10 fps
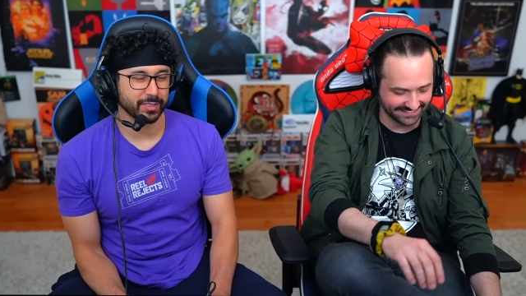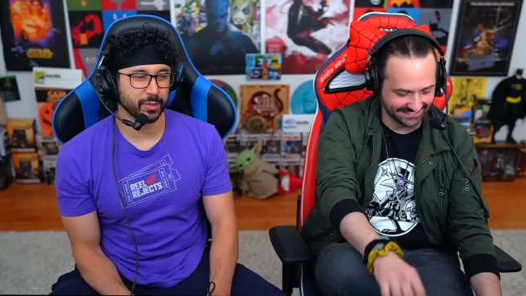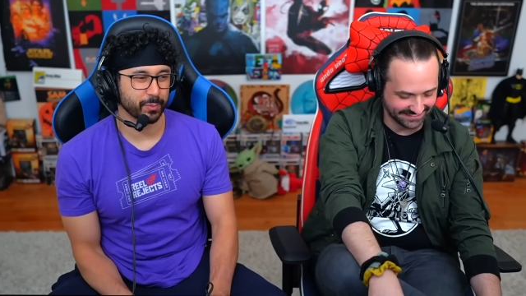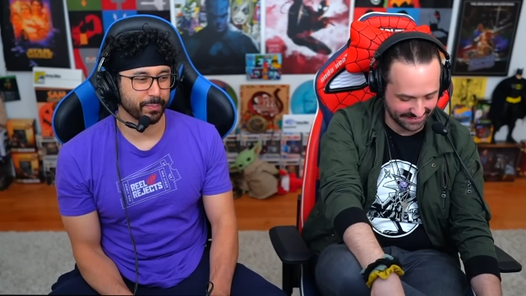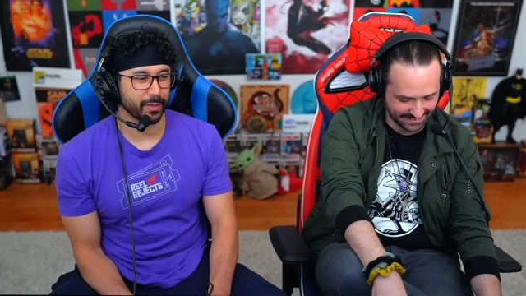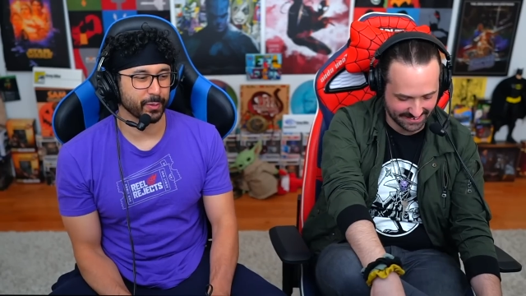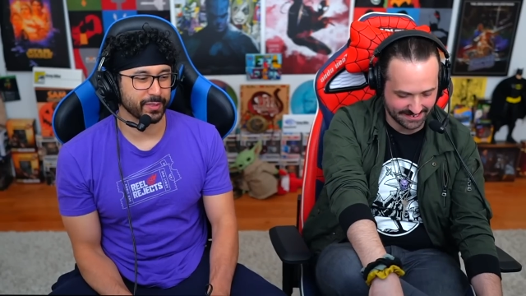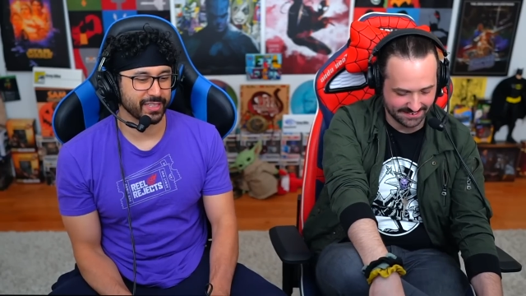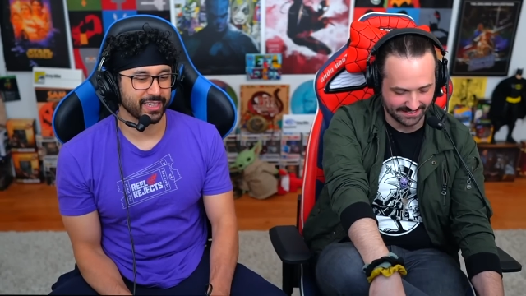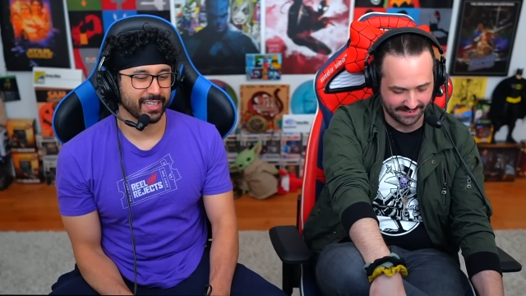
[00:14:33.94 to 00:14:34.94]
Speaker 1: still
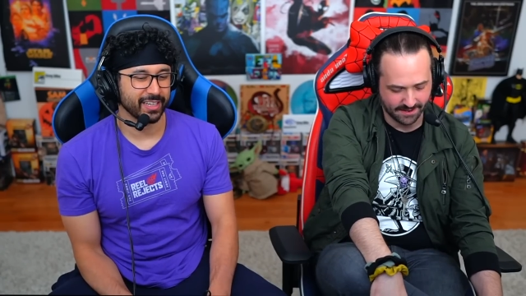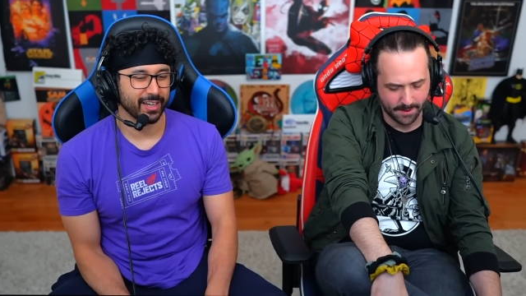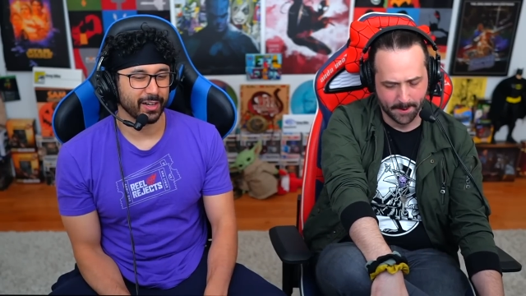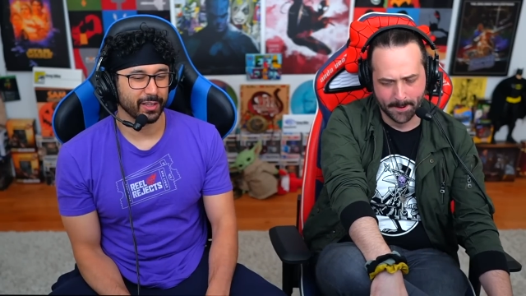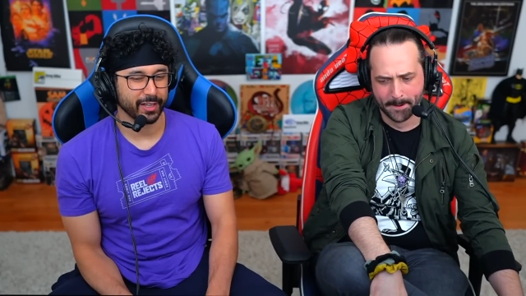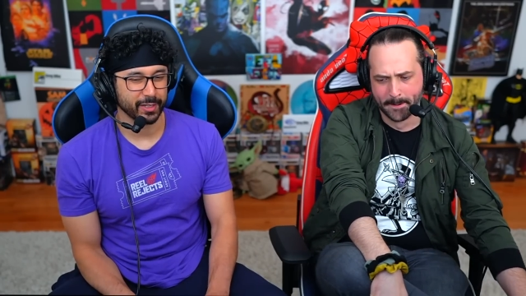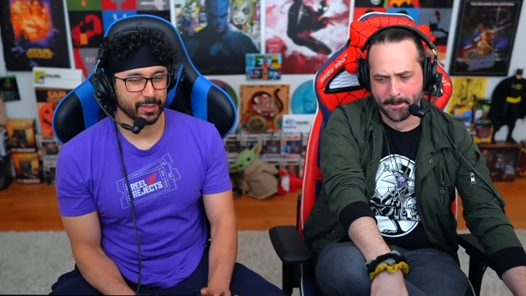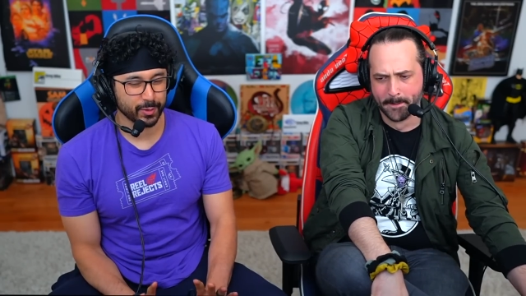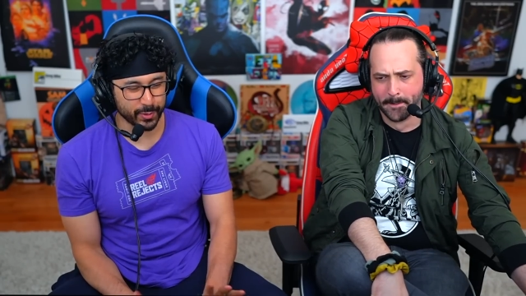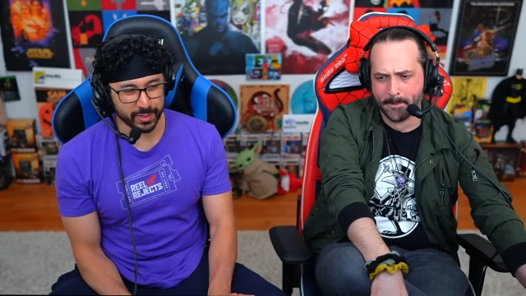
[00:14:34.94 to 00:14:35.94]
built uh, like a
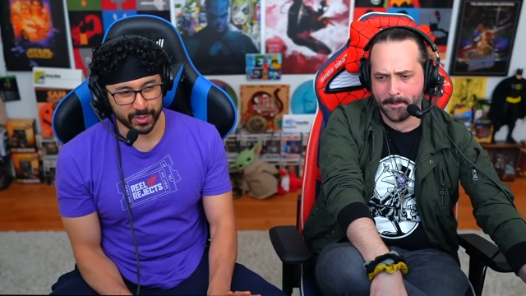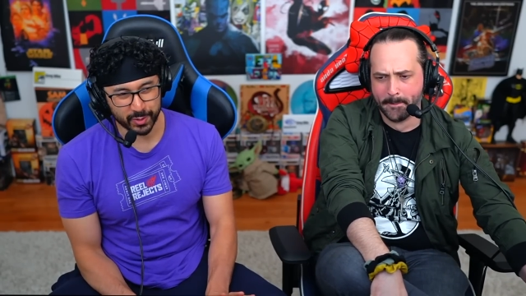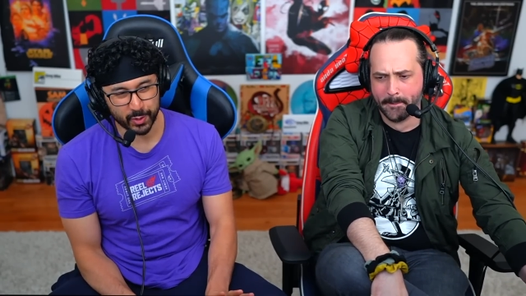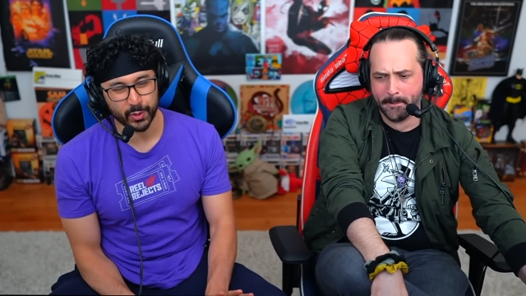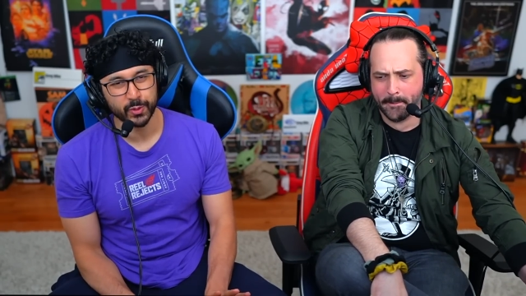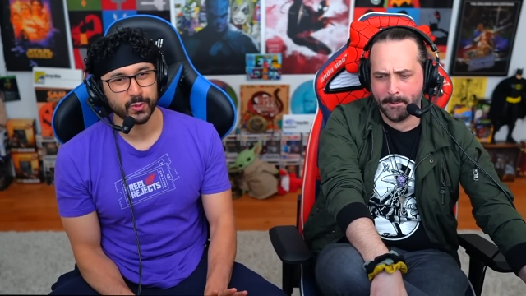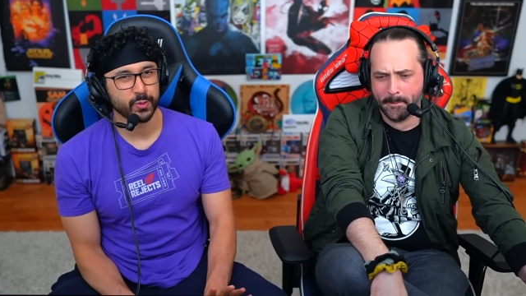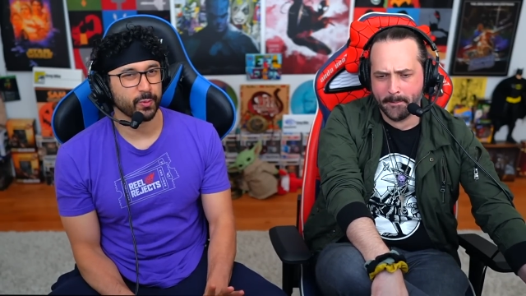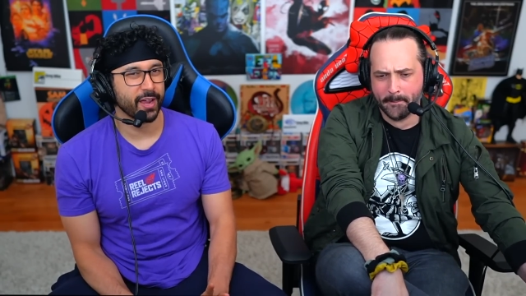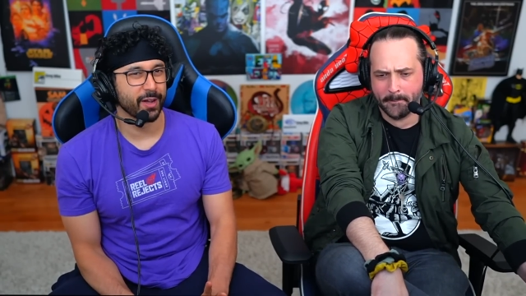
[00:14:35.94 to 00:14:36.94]
twists and turns
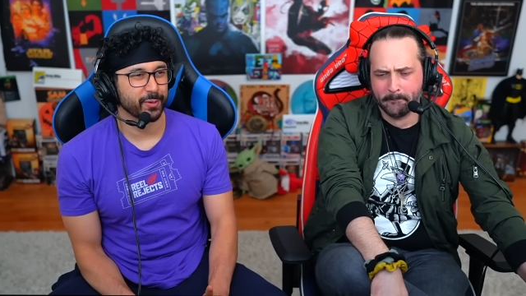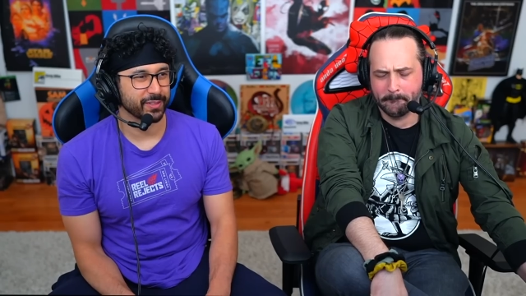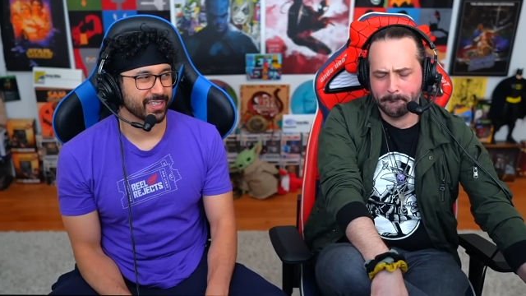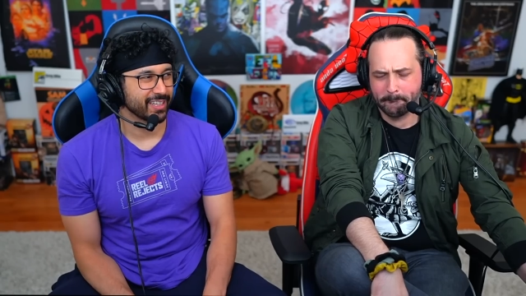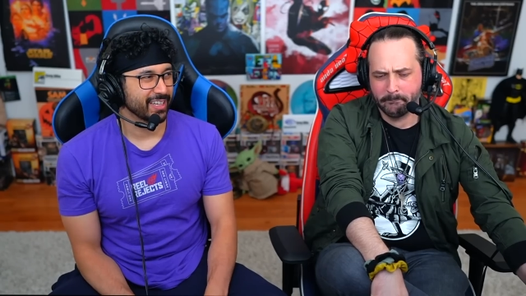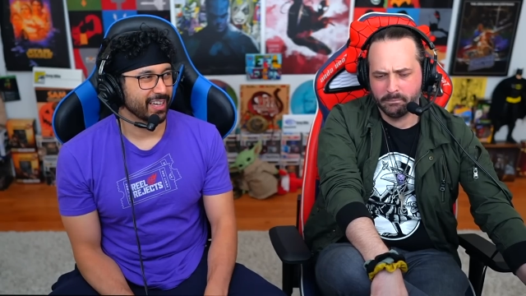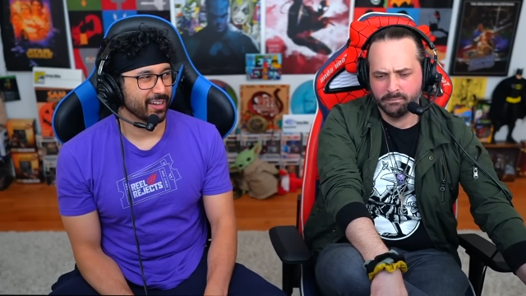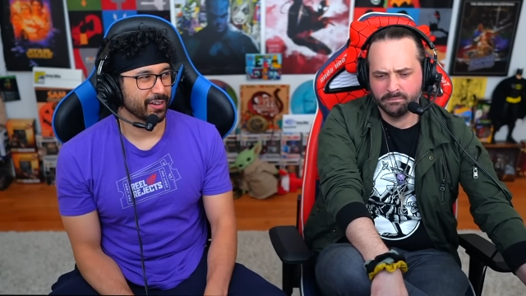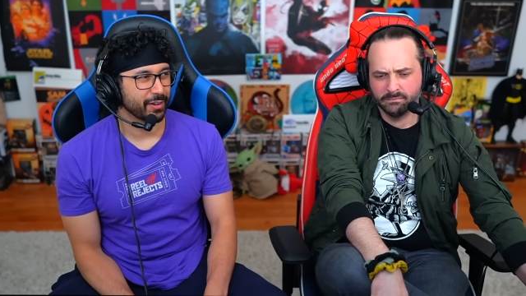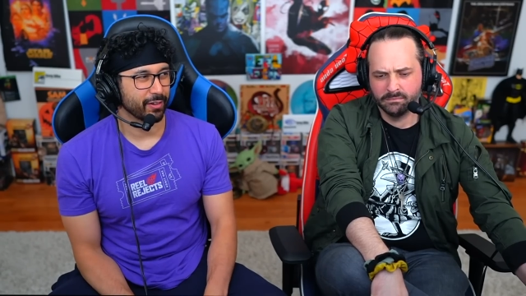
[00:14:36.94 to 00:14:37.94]
around
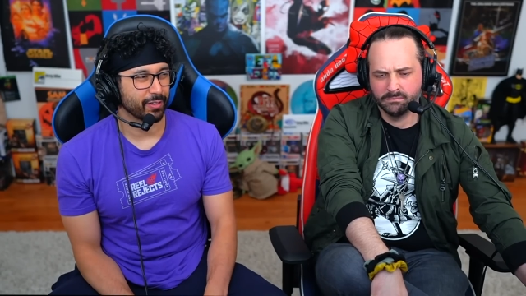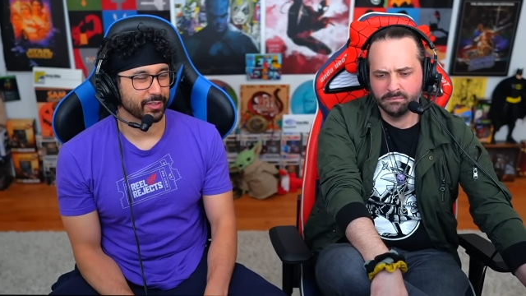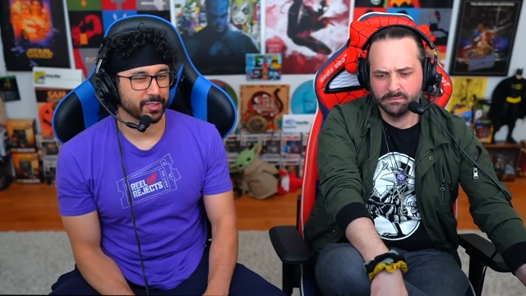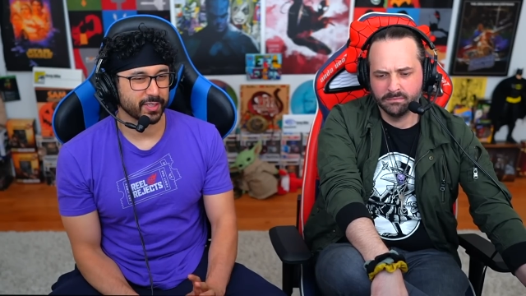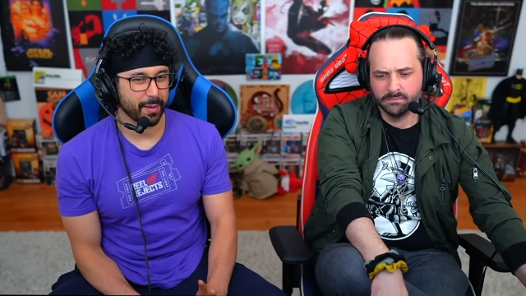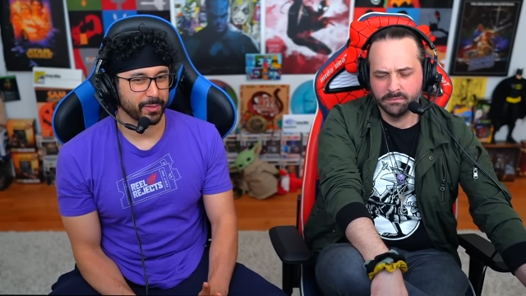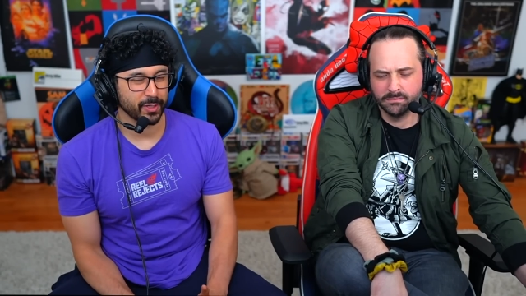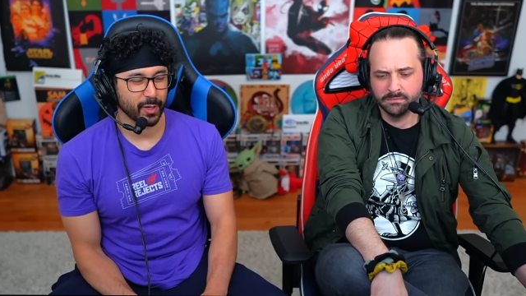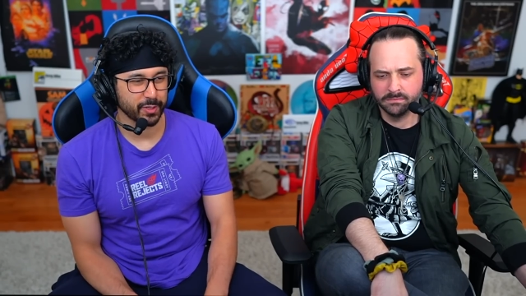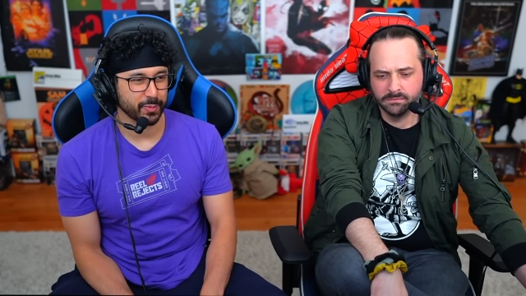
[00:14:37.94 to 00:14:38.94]
uh, all the
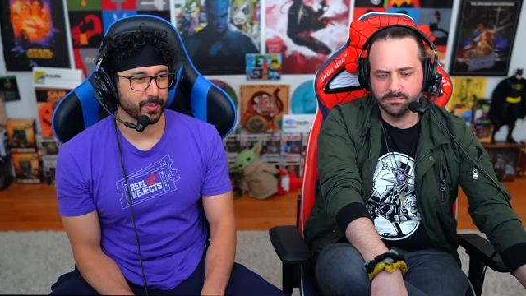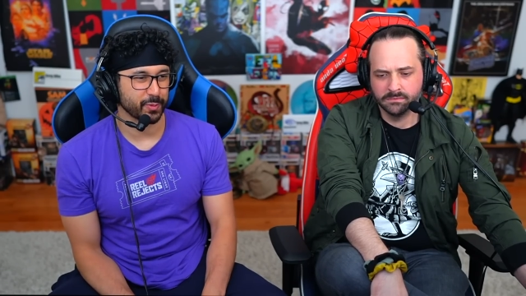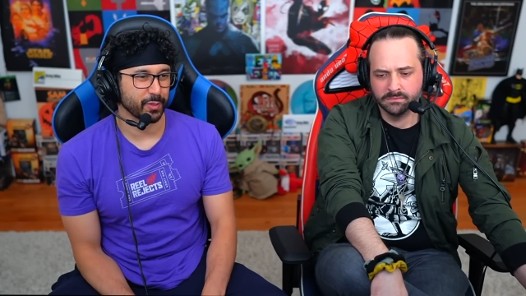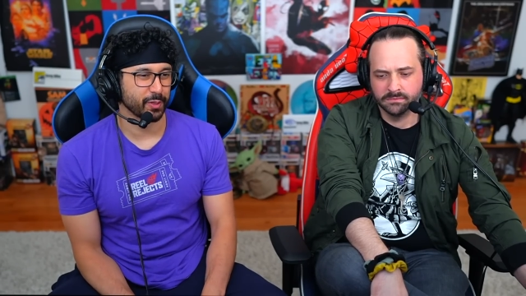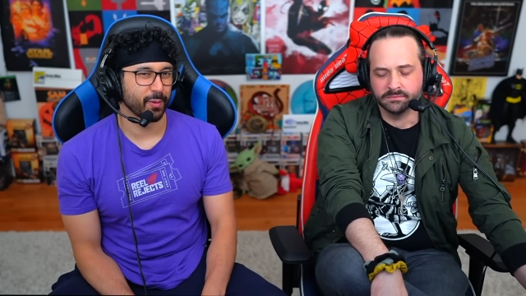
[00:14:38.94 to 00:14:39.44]
sabotaging was really